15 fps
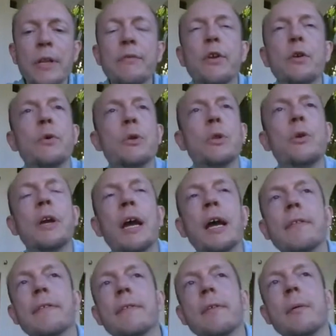if you would look
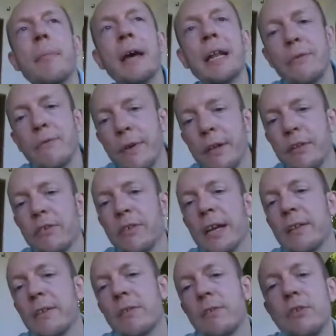at the benefits that